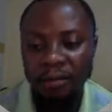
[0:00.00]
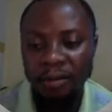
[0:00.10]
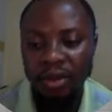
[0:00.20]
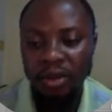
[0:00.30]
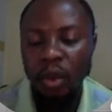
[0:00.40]

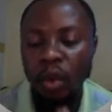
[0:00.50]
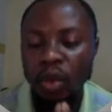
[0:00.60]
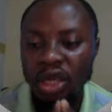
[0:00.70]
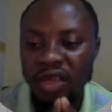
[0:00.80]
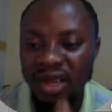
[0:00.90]
or
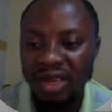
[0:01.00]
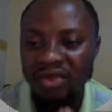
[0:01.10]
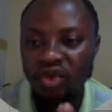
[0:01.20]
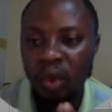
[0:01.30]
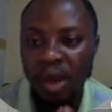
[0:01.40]
which is
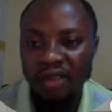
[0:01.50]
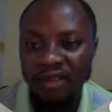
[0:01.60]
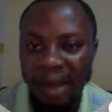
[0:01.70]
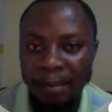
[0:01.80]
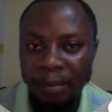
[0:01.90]
linked to your
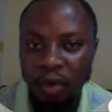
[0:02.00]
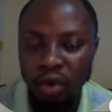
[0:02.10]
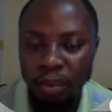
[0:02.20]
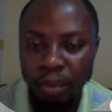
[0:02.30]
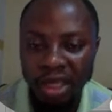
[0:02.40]
WhatsApp on
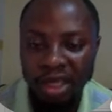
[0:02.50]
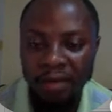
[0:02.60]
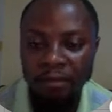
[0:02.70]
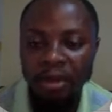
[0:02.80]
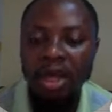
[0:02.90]
your page,
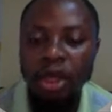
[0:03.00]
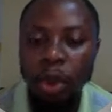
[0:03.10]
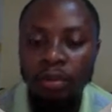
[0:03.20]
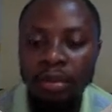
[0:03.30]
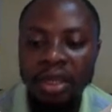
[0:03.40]

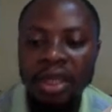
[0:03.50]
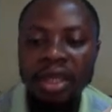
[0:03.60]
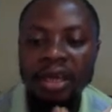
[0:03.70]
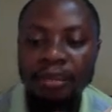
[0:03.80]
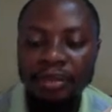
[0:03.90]
should
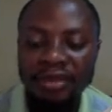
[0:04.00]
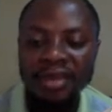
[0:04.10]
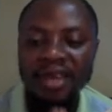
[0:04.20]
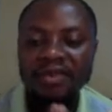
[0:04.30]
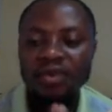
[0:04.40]
be a
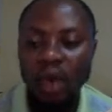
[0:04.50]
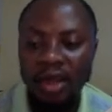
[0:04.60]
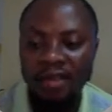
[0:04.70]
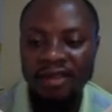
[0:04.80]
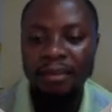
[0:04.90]
business
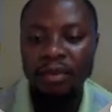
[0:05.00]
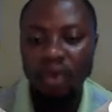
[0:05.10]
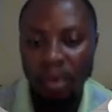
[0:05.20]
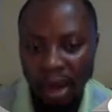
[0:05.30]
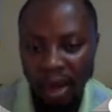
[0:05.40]
WhatsApp
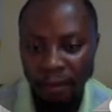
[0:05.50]
number,